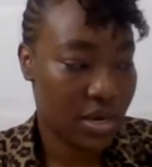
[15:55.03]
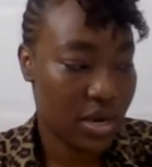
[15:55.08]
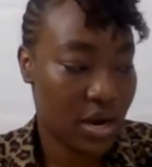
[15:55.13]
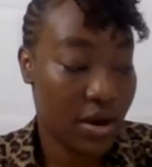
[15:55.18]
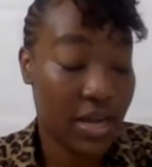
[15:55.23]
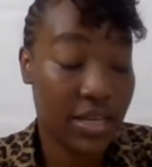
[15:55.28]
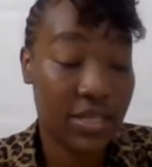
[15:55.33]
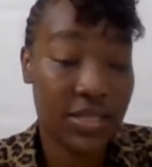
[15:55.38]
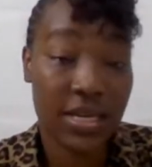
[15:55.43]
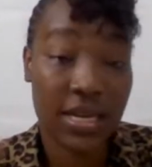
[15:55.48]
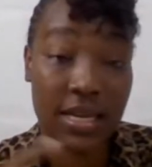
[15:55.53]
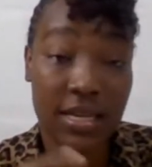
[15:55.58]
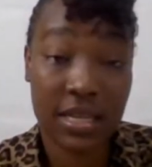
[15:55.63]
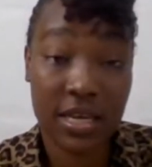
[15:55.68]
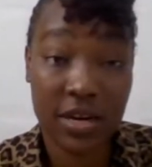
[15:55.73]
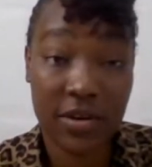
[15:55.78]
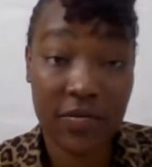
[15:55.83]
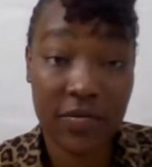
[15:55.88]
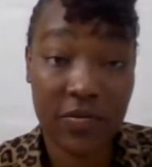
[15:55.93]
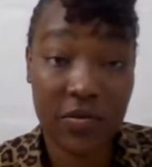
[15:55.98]
All right, so
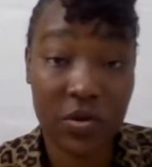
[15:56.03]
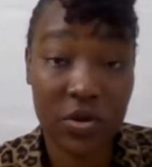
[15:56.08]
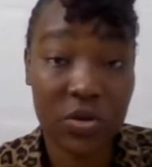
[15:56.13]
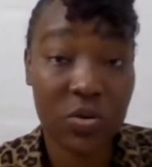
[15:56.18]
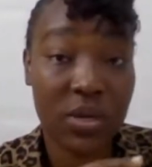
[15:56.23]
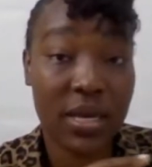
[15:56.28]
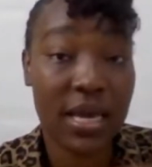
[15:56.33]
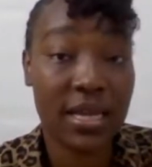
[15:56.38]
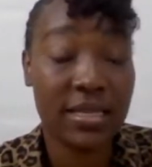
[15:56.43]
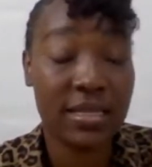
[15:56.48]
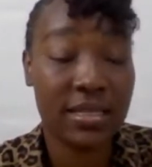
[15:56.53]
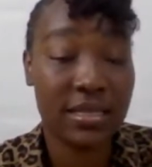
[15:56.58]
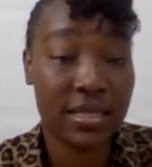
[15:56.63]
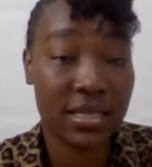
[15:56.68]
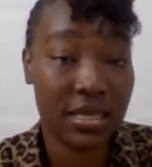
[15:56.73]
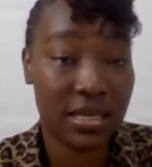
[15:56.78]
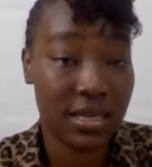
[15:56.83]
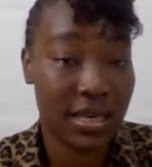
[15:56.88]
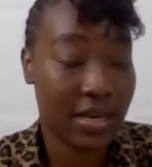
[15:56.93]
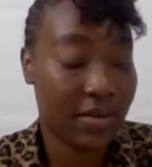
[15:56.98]
therefore you can
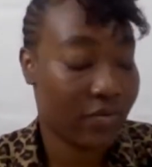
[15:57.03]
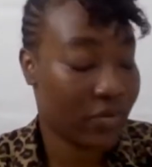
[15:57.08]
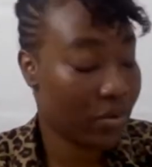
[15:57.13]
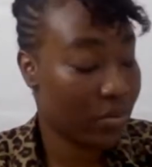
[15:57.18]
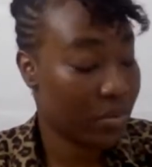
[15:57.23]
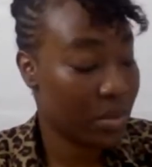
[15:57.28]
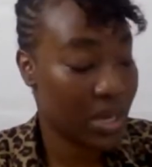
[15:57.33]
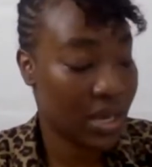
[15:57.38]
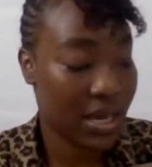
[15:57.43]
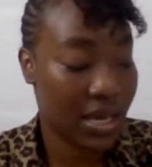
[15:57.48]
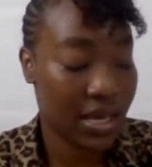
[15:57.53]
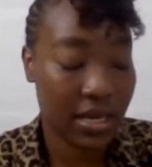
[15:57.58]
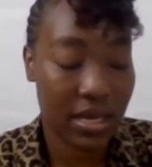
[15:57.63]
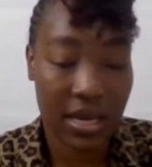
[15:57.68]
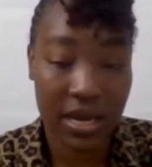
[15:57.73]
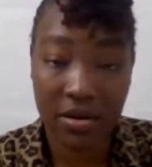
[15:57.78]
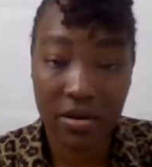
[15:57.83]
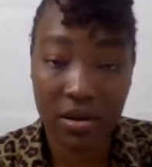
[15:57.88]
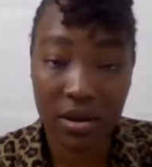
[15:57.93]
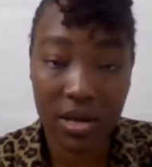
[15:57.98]
see if you make any
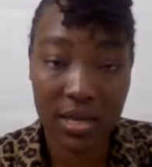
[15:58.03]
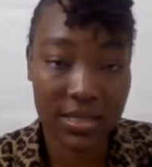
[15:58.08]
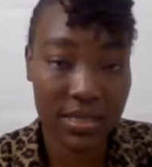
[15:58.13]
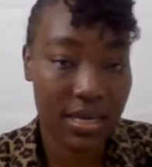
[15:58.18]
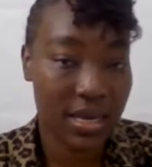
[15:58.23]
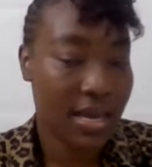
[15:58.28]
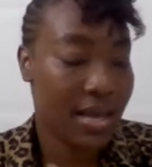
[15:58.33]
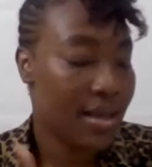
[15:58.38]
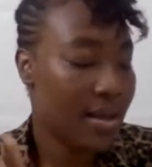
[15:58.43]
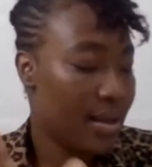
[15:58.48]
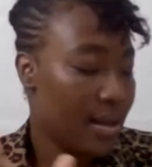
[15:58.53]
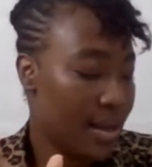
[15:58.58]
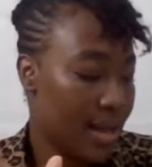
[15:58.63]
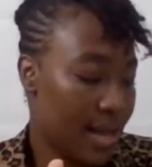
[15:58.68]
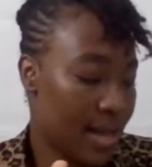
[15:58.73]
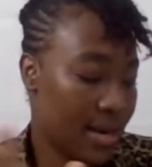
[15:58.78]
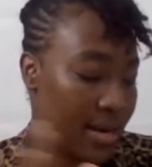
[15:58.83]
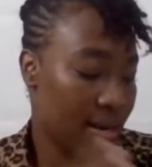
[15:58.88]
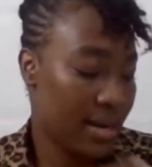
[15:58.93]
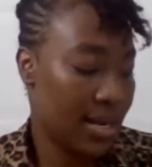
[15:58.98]
errors
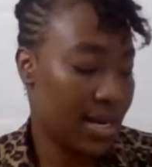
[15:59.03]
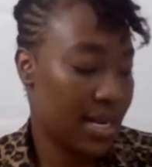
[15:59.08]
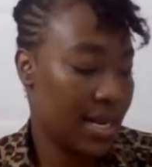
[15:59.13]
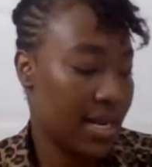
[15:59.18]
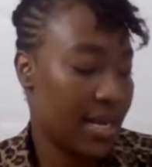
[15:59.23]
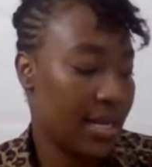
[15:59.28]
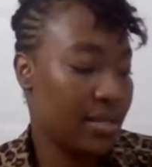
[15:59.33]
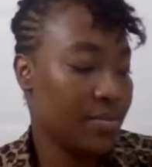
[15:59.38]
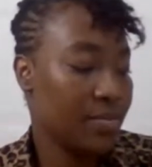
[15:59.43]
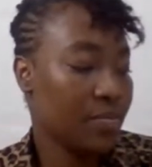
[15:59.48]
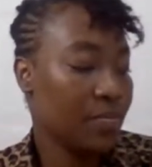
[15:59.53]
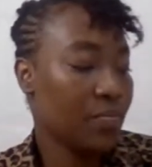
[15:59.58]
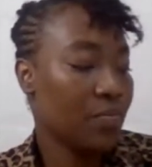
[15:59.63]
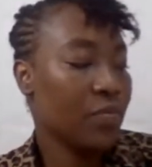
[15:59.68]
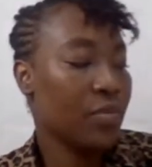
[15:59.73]
and all of that.